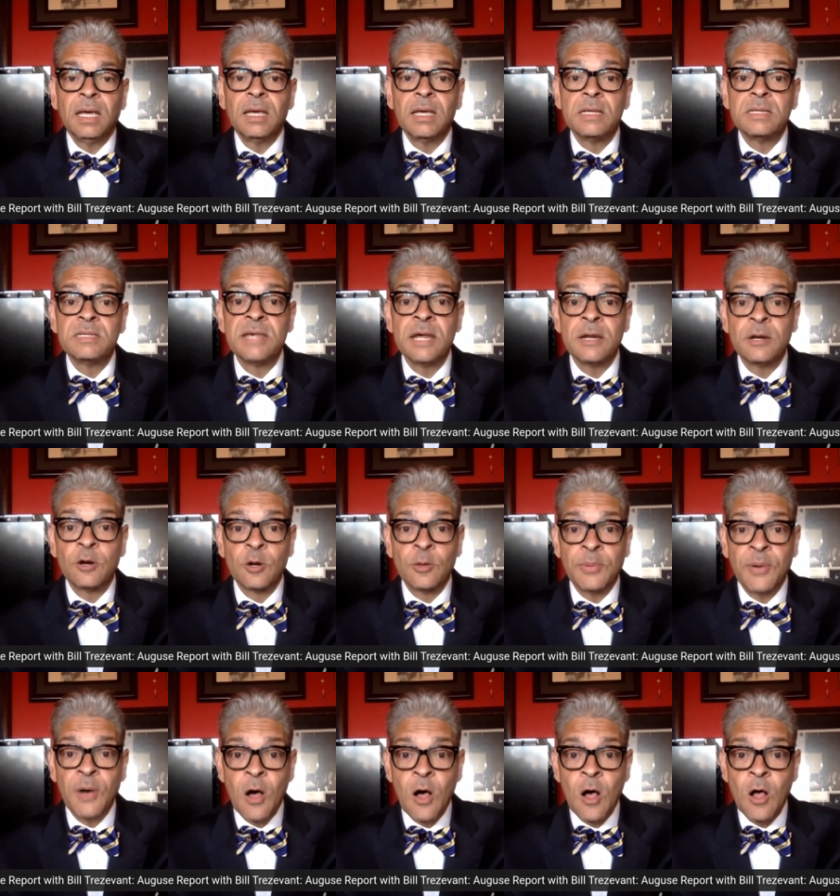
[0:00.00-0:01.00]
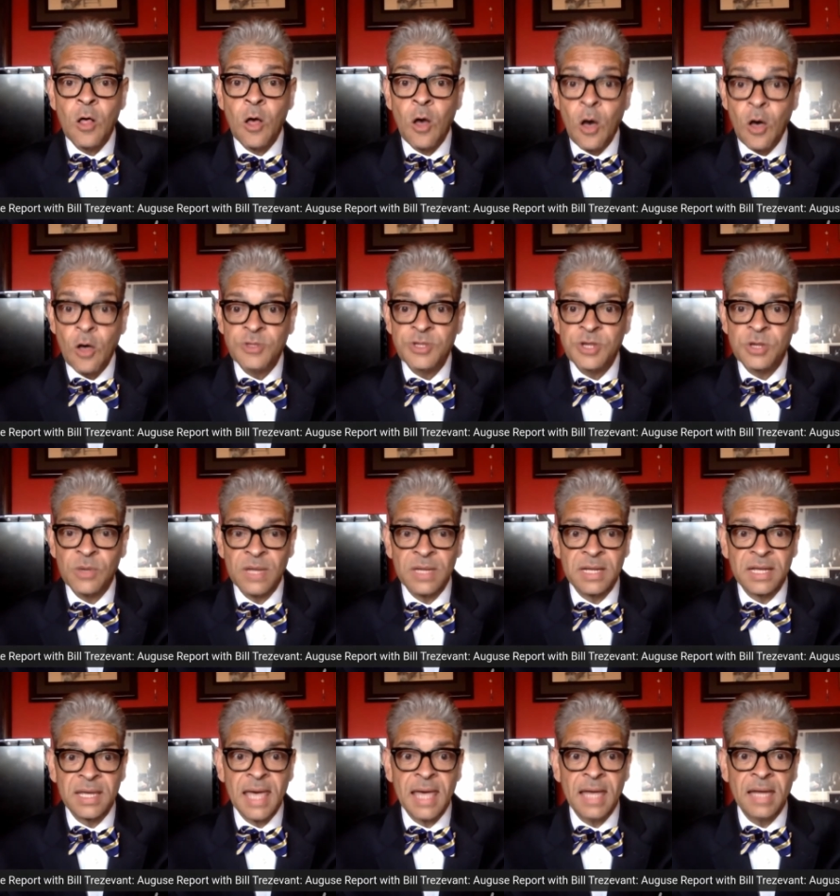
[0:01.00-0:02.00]
Senator Paul also
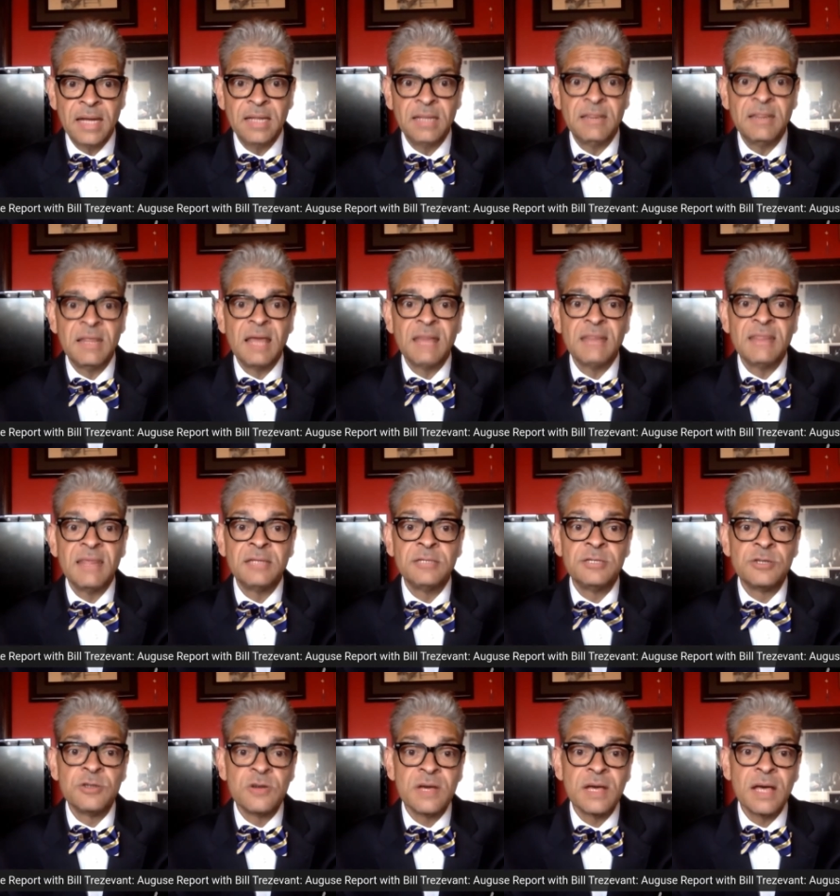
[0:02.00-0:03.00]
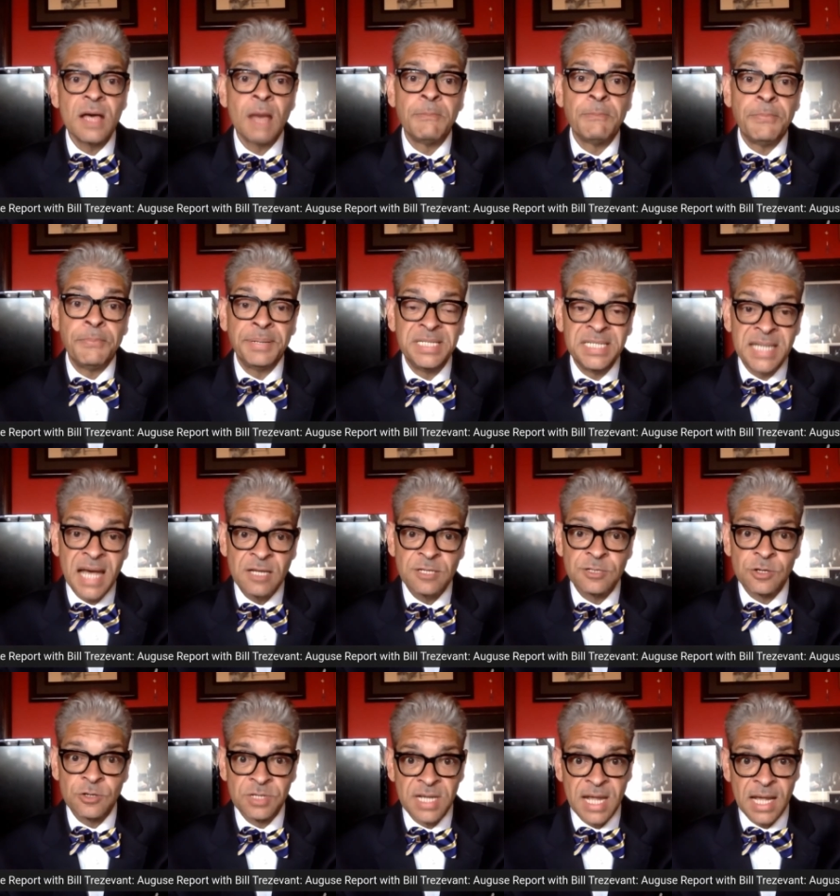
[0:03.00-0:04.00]
indicated that during a
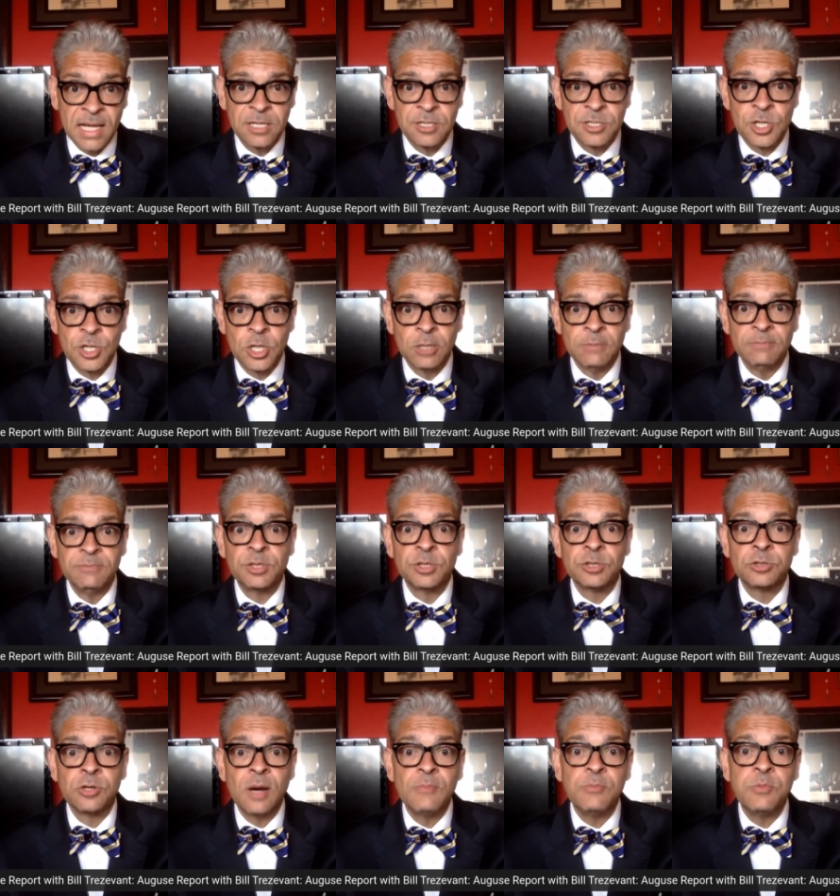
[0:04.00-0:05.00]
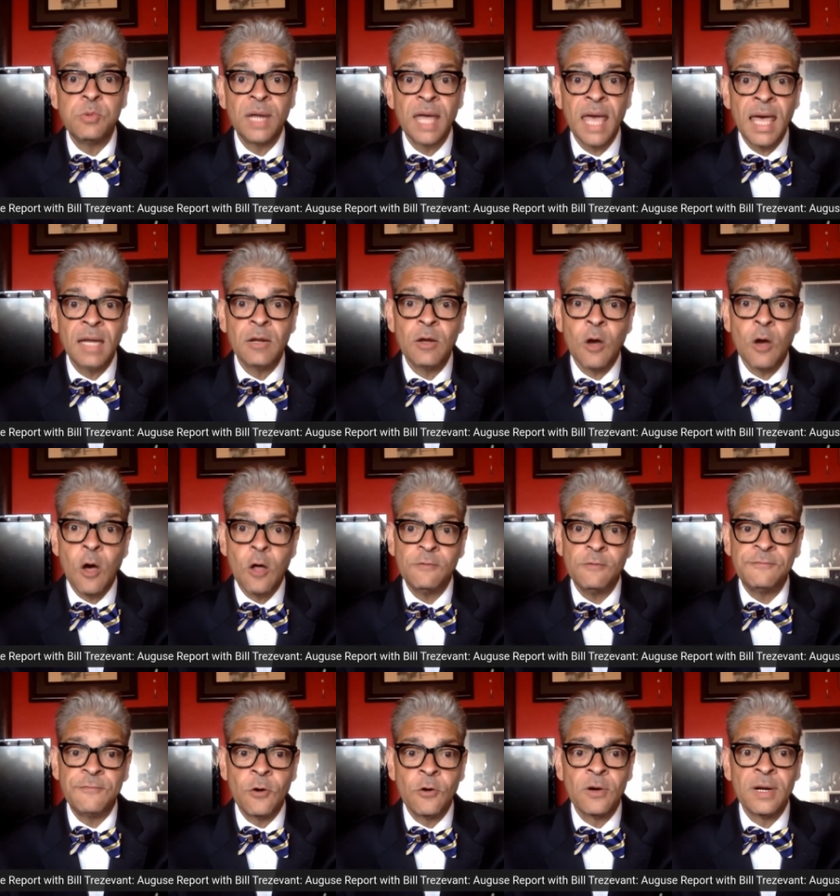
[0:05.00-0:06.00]
potential second term, Trump would end
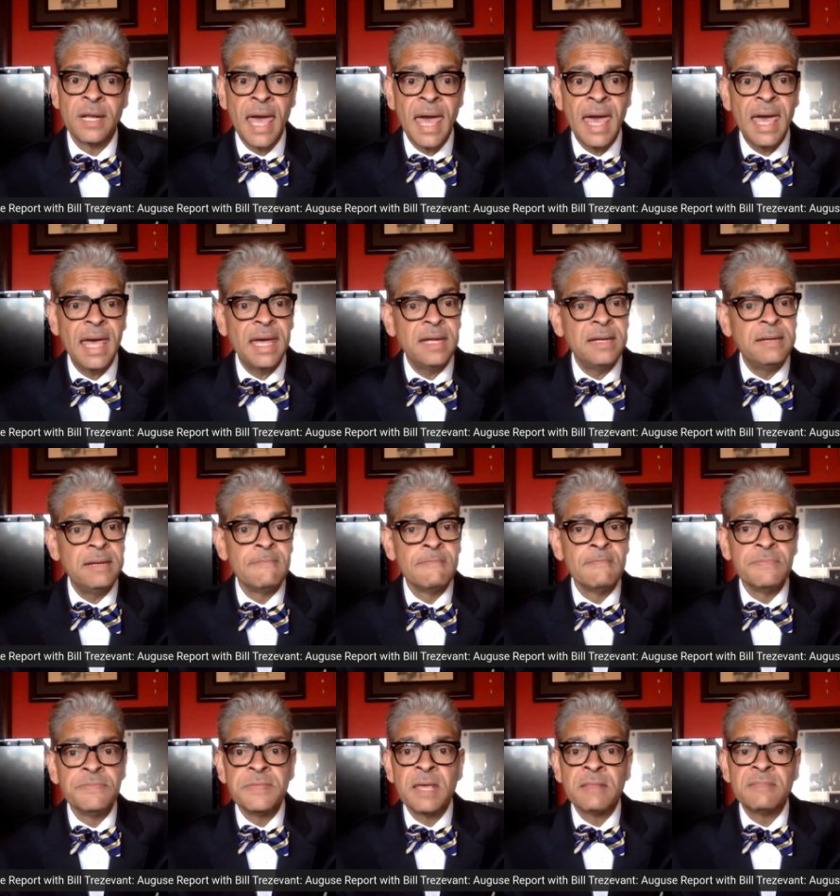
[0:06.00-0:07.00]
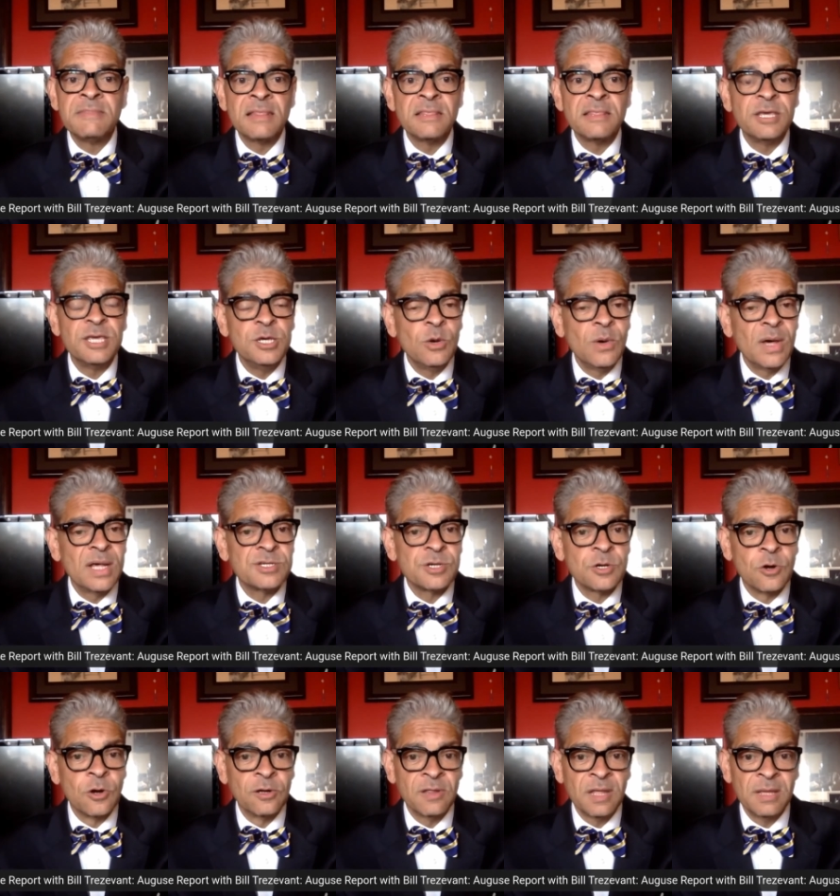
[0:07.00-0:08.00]
all foreign aid that the U.S.
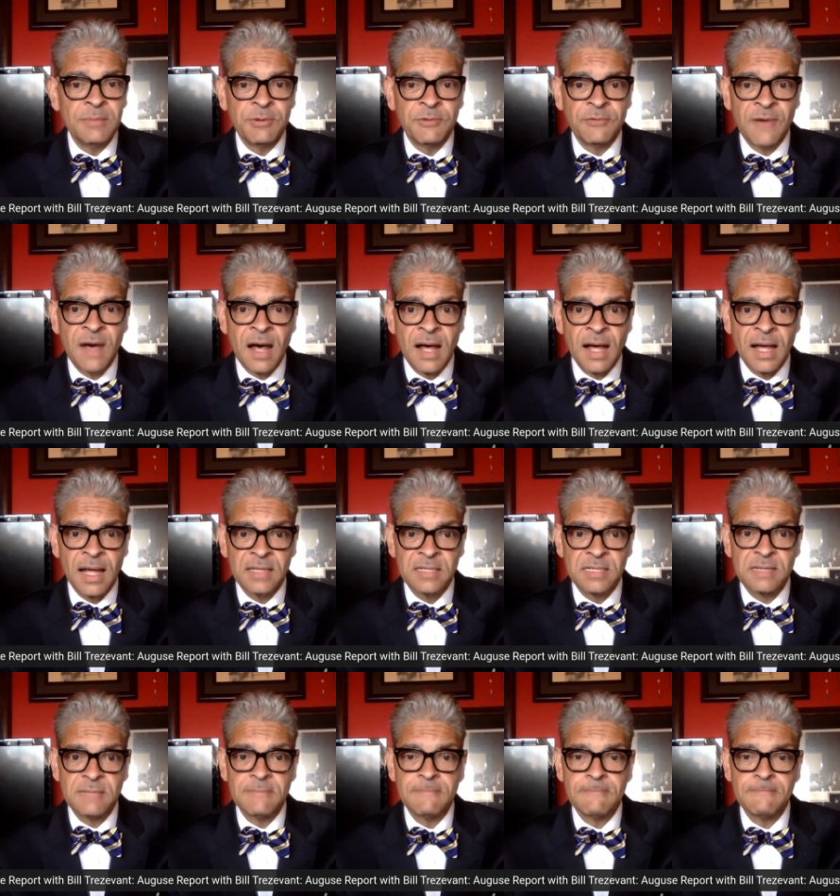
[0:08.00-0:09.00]
currently provides.